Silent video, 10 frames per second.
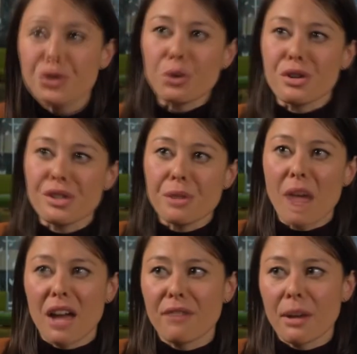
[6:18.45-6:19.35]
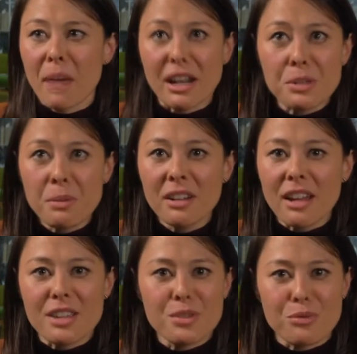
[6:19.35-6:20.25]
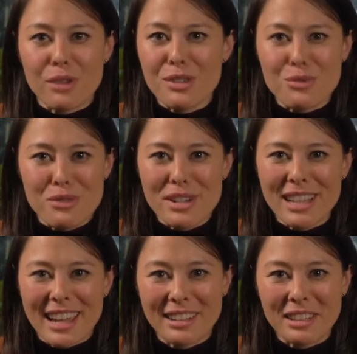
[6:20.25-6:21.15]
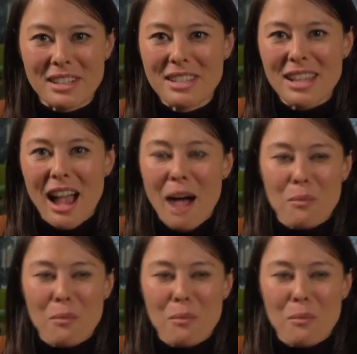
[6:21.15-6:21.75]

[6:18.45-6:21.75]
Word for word: tourism and event management, is really endless.